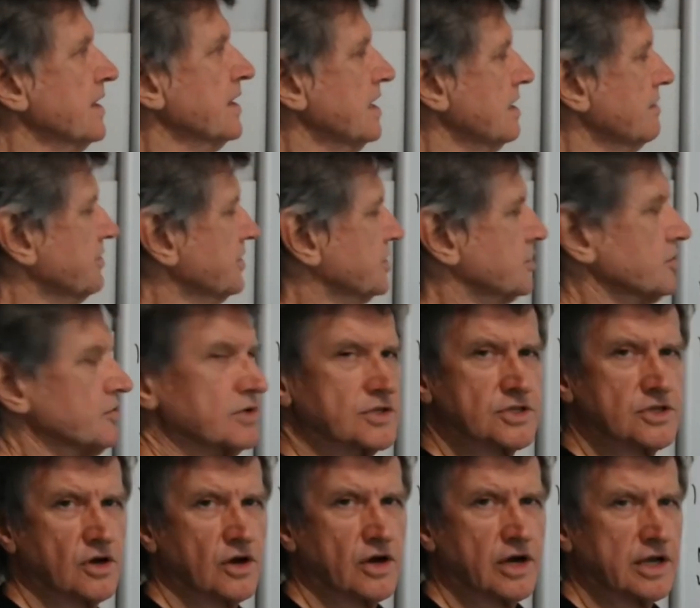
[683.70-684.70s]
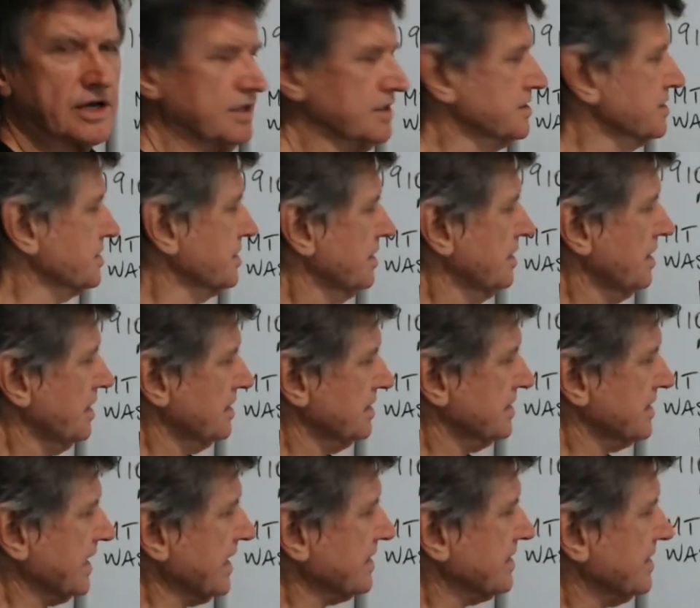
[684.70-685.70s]
But to a scientist,
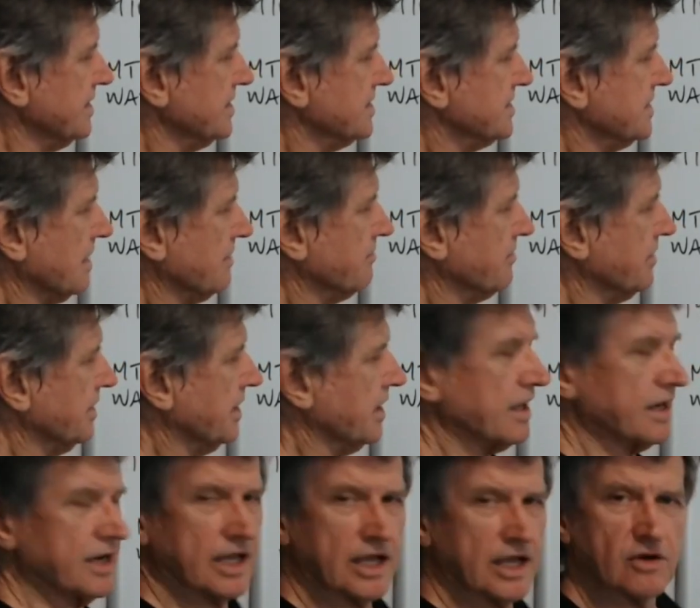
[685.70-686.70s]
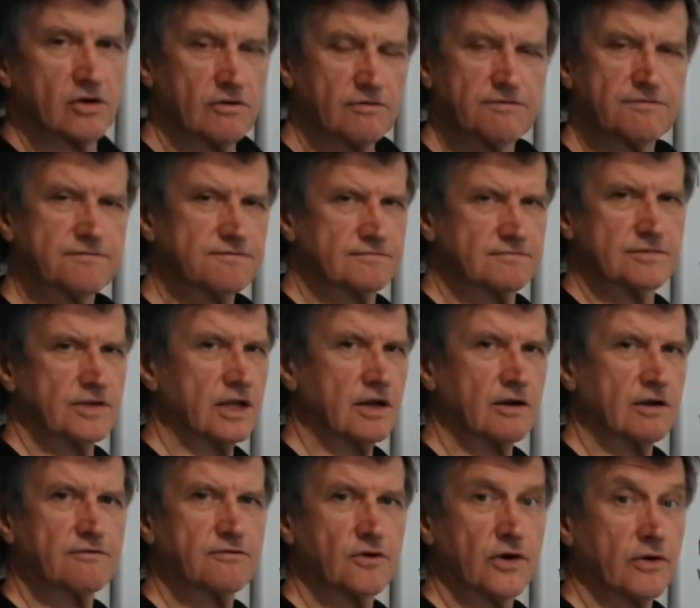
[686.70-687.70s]
to get this number down here of
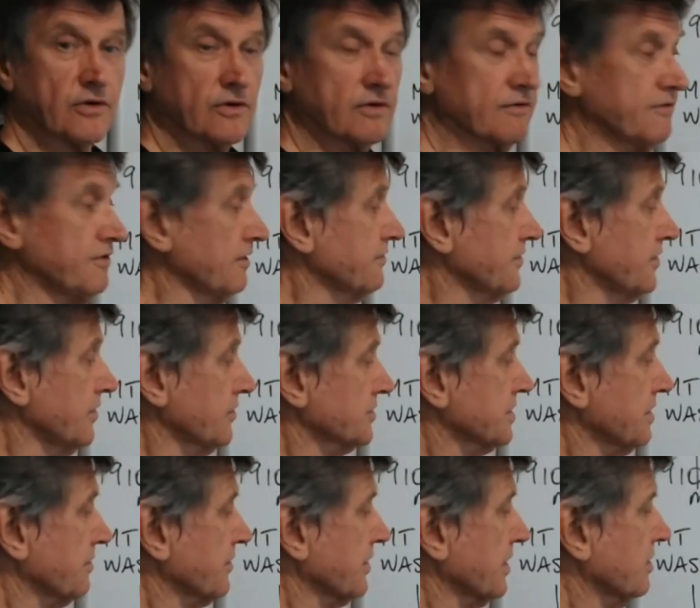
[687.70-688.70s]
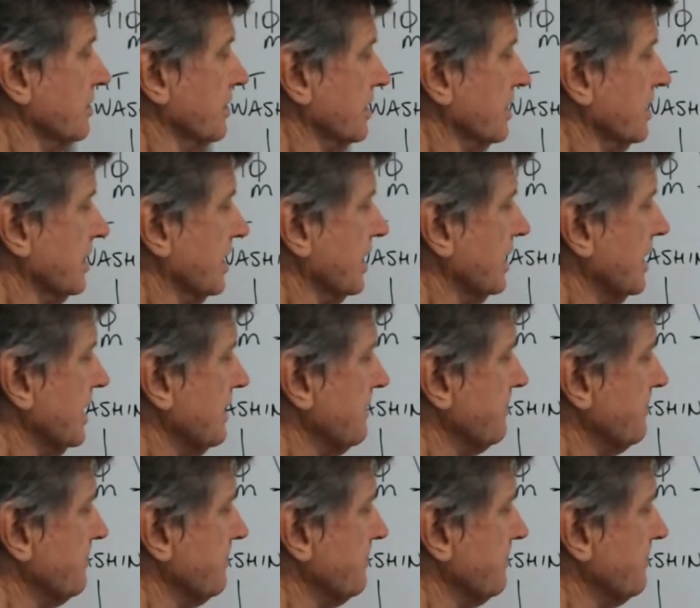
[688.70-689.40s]
450 or something like that,